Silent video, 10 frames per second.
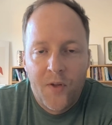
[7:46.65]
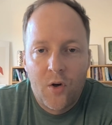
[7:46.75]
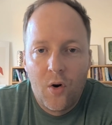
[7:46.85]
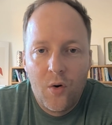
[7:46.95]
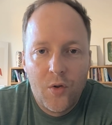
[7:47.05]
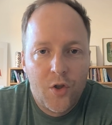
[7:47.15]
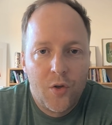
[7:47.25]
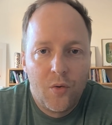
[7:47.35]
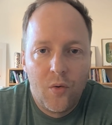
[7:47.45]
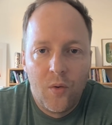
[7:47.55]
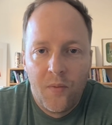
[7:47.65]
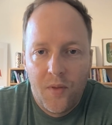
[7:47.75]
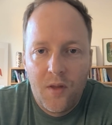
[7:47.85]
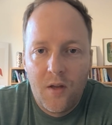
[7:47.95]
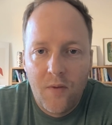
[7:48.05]
go to
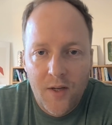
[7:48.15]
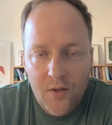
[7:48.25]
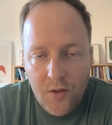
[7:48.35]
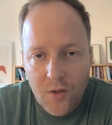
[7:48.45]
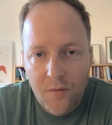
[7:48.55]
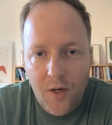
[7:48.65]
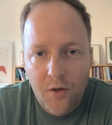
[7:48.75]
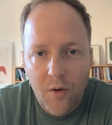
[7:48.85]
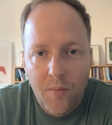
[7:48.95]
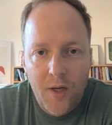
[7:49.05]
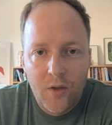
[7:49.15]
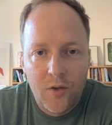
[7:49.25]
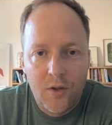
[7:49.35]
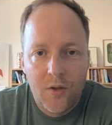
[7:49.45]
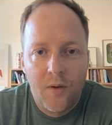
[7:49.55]
the investors of our
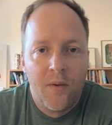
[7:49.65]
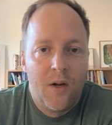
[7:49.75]
competitor,